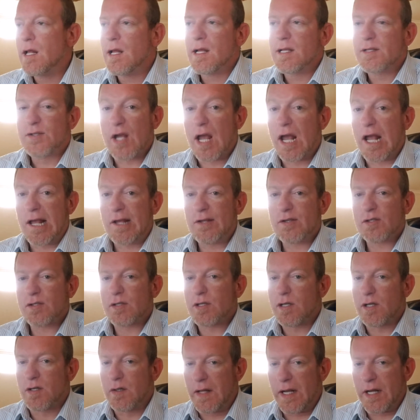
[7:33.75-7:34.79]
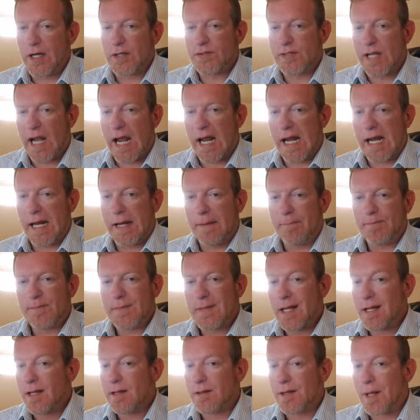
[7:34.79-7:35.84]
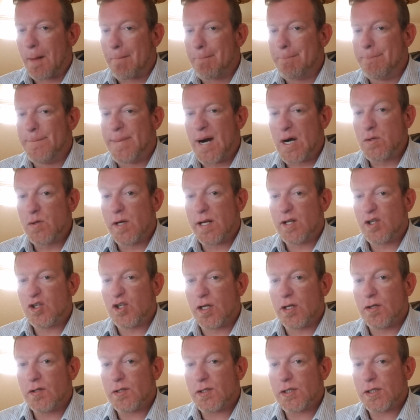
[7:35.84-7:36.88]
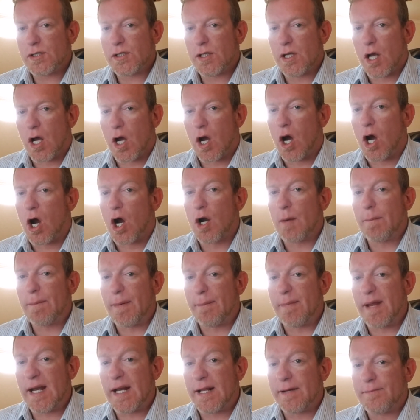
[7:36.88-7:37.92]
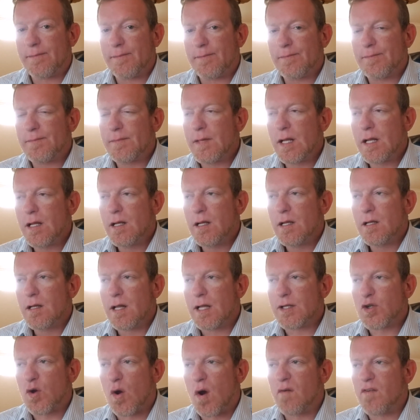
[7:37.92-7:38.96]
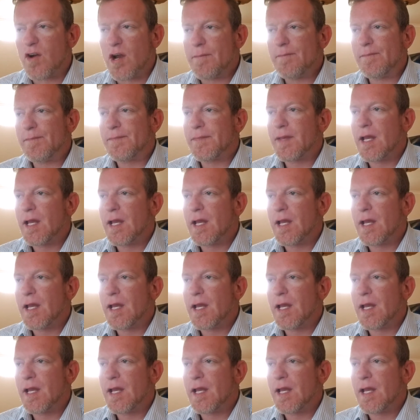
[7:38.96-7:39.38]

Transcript: says clear as day, bonuses are permitted. Let's go over it.